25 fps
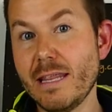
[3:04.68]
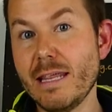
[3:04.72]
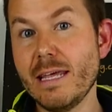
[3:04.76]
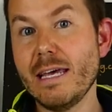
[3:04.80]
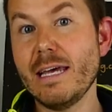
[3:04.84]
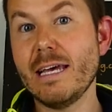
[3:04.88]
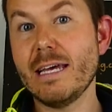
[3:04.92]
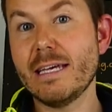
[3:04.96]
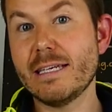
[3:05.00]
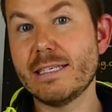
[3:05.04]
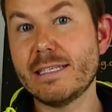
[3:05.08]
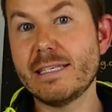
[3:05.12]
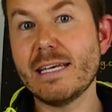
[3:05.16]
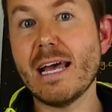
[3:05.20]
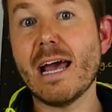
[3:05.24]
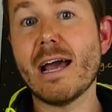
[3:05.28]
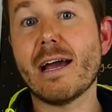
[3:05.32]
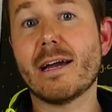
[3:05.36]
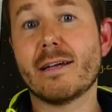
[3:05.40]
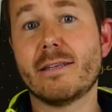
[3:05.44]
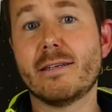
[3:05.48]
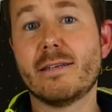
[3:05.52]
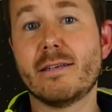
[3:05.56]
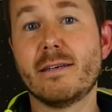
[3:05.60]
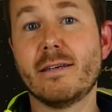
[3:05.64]
the
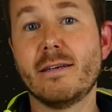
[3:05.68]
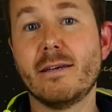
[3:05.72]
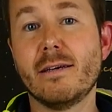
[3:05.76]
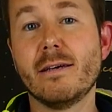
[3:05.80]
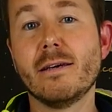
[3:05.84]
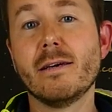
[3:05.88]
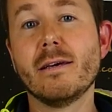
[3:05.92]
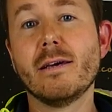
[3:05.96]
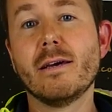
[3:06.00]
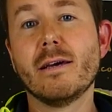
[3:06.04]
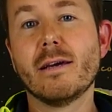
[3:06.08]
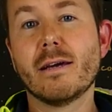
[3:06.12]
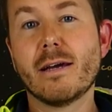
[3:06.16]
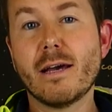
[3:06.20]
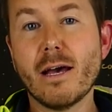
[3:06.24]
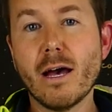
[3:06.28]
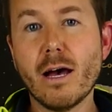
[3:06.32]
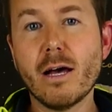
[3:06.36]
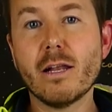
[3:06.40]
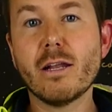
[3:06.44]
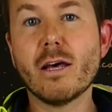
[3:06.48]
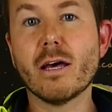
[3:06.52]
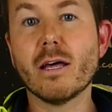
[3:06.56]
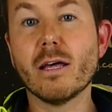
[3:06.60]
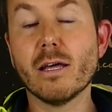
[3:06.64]
exact
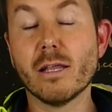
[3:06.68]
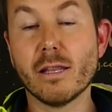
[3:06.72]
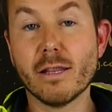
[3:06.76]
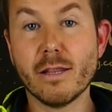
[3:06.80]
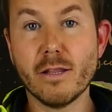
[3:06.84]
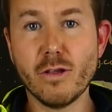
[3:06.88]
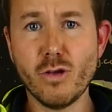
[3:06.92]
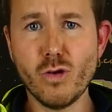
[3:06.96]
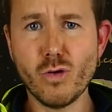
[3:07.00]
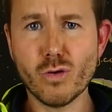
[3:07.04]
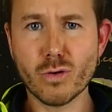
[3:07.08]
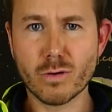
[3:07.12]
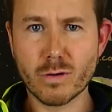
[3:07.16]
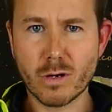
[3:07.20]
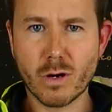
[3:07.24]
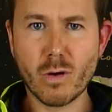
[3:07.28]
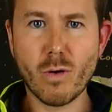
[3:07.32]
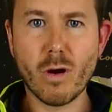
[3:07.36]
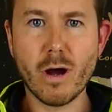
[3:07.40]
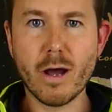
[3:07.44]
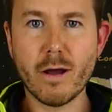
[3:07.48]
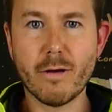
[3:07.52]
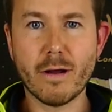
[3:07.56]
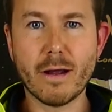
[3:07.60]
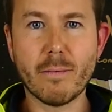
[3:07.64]
colour you are
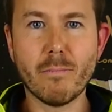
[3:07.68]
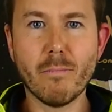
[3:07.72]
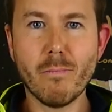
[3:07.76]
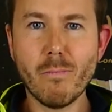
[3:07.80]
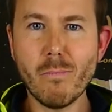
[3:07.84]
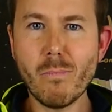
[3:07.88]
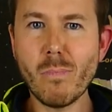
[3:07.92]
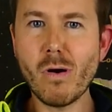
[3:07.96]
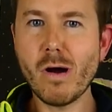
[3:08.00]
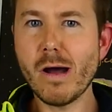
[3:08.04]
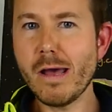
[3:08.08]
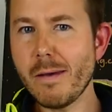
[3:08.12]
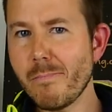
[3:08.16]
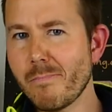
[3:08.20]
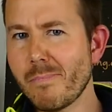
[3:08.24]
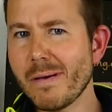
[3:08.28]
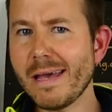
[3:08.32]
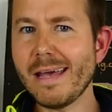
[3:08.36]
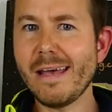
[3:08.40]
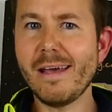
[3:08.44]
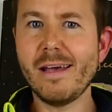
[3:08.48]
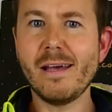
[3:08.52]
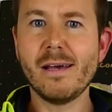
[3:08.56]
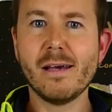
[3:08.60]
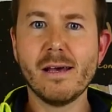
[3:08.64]
acquiring might
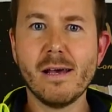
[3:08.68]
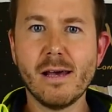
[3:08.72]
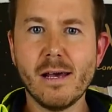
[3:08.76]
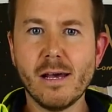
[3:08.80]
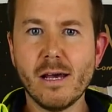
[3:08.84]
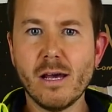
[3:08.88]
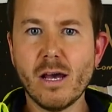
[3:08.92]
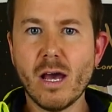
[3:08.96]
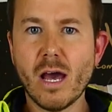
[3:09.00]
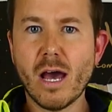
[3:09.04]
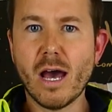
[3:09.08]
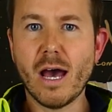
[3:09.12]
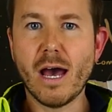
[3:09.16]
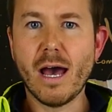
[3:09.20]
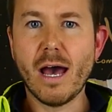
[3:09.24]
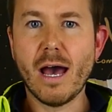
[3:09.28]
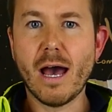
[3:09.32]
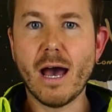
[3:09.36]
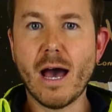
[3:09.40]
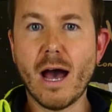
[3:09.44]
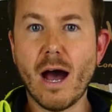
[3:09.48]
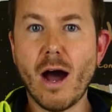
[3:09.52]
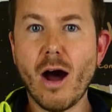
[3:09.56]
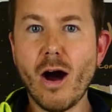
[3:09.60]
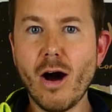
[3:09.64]
be
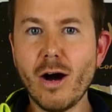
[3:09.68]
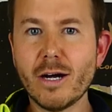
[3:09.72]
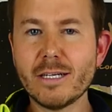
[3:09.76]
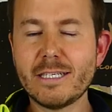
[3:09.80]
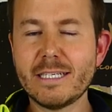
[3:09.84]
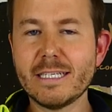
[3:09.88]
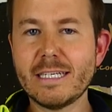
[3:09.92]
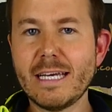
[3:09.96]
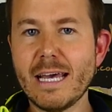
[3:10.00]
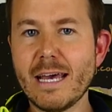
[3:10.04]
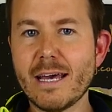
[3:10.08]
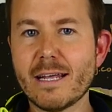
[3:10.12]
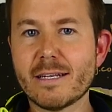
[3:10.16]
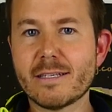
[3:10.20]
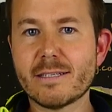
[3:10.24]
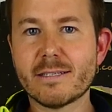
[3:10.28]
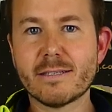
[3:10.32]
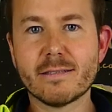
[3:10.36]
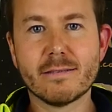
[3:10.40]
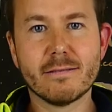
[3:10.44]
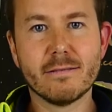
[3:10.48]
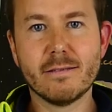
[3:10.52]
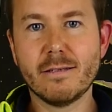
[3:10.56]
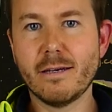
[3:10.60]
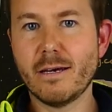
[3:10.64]
hard to
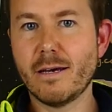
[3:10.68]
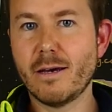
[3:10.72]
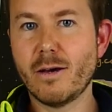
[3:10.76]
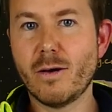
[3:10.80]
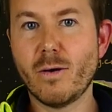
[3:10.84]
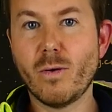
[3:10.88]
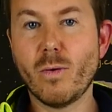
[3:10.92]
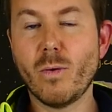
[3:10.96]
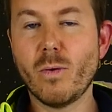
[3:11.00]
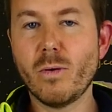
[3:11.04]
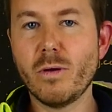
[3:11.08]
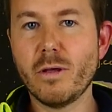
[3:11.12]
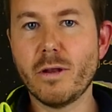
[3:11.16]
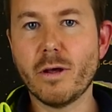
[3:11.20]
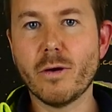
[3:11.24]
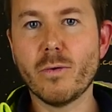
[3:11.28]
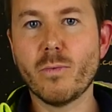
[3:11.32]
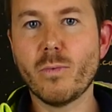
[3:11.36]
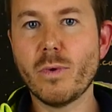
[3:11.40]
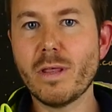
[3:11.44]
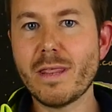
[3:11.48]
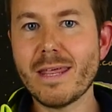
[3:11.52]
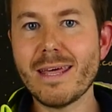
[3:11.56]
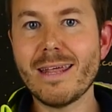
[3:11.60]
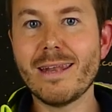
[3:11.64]
get,
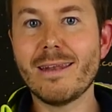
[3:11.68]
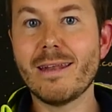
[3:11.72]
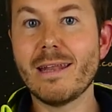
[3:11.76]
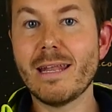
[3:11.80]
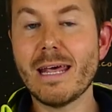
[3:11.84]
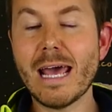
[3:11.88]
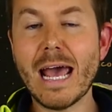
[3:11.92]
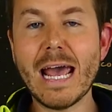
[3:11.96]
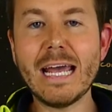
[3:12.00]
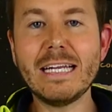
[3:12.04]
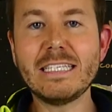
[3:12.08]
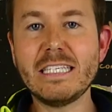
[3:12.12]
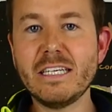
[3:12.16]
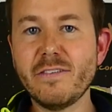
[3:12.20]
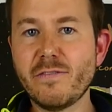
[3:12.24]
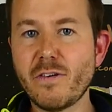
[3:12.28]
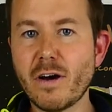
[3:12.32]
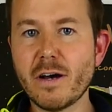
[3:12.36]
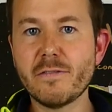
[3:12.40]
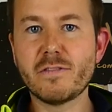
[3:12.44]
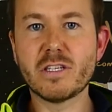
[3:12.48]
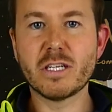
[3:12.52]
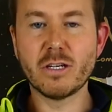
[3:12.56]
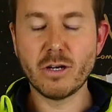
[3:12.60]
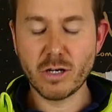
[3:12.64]
within
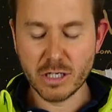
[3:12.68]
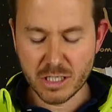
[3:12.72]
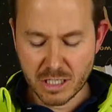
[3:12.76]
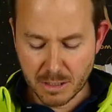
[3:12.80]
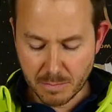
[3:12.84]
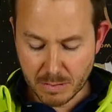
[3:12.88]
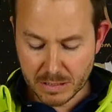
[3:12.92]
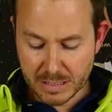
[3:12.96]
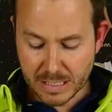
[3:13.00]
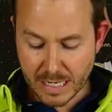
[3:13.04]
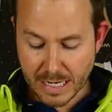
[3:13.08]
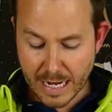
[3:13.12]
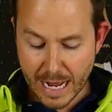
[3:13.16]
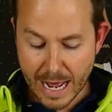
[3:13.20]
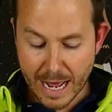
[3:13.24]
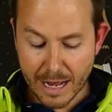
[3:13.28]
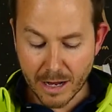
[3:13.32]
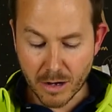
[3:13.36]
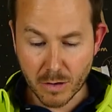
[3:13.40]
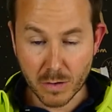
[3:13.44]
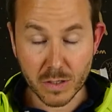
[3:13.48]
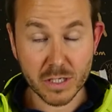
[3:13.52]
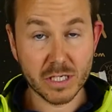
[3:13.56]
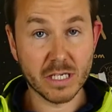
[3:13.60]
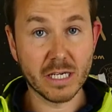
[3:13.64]
85 to 90%
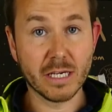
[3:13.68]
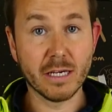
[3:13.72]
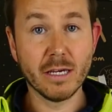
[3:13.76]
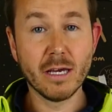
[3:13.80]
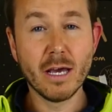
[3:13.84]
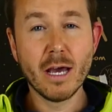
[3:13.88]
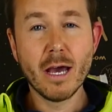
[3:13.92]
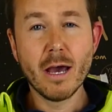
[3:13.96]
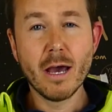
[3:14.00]
accuracy.